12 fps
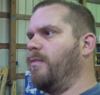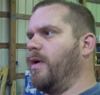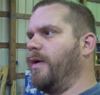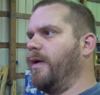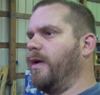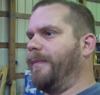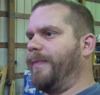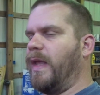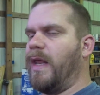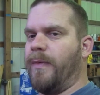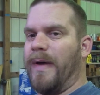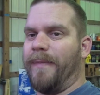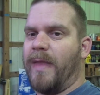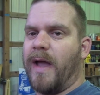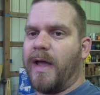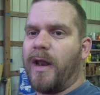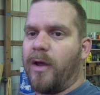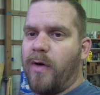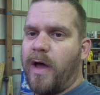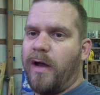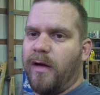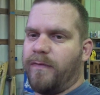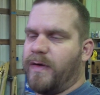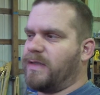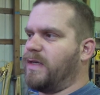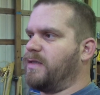But uh, anyway, I got to go out here and fix